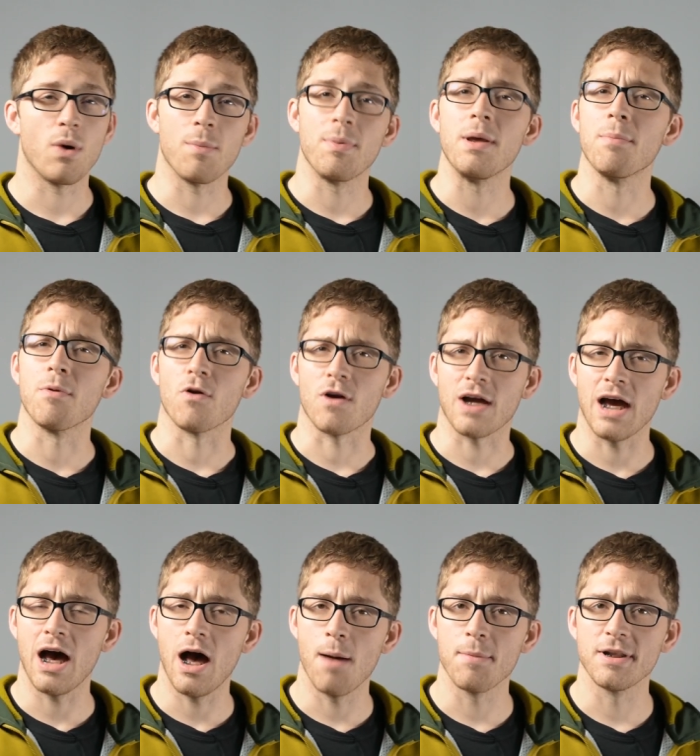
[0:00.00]
what people are
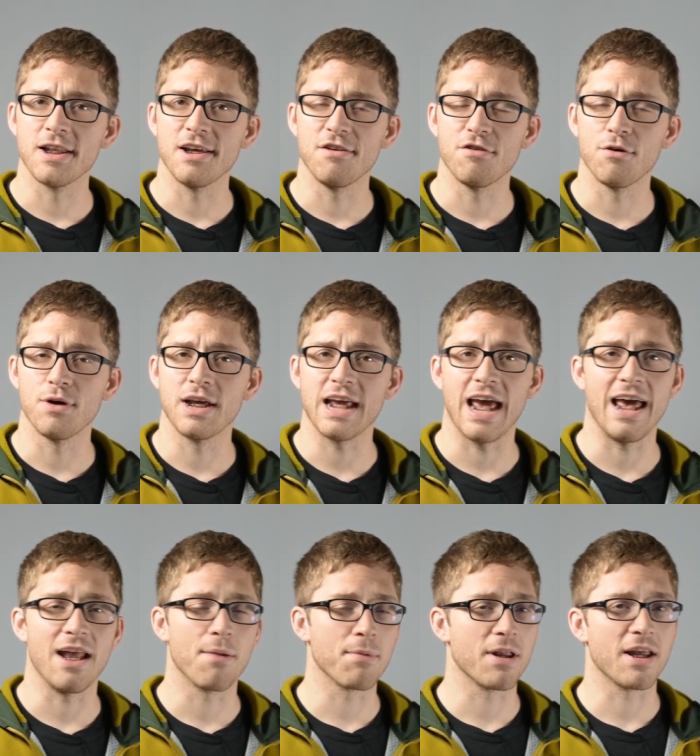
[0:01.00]
commonly doing
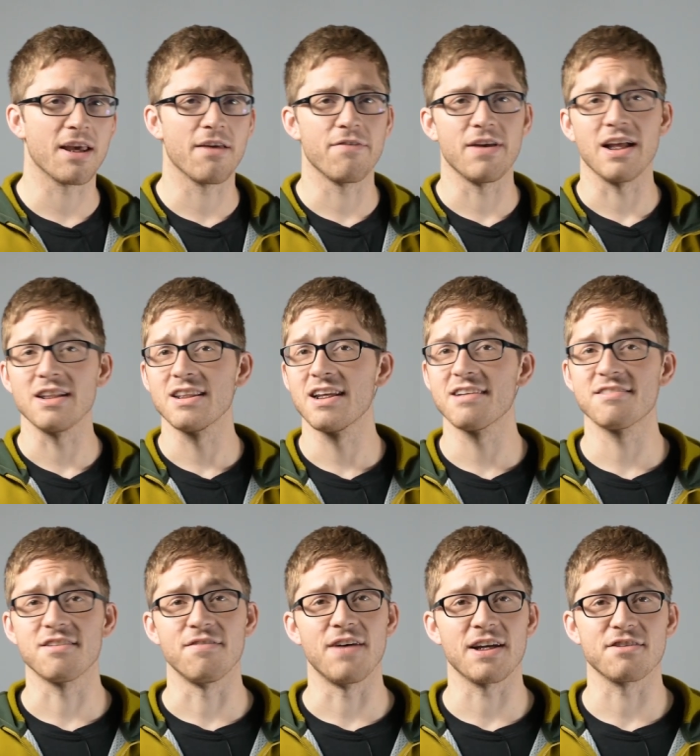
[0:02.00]
and I'm gonna give you a
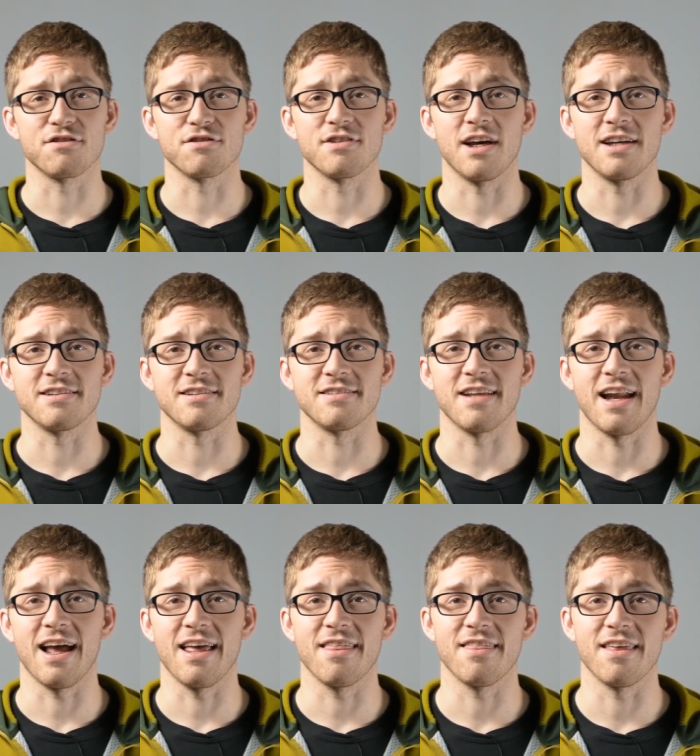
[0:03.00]
list of exercises that
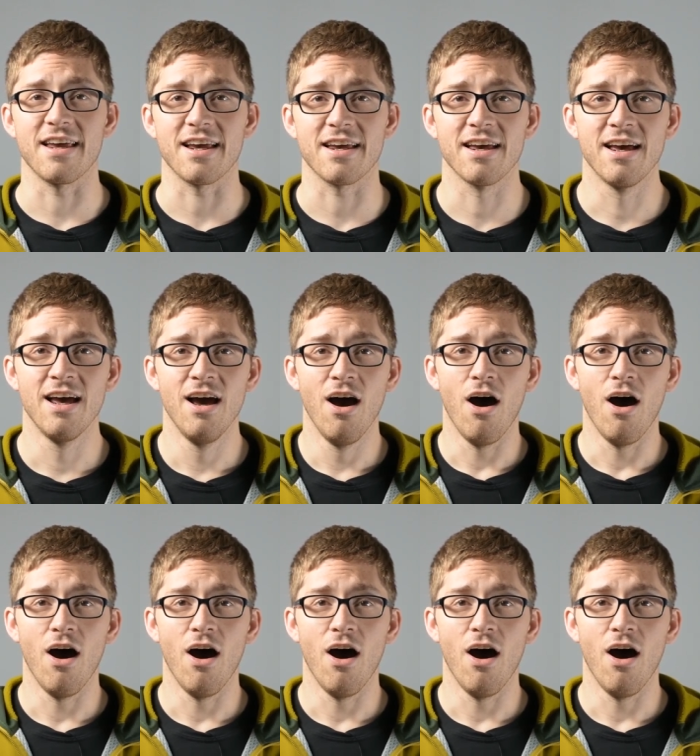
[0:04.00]
I think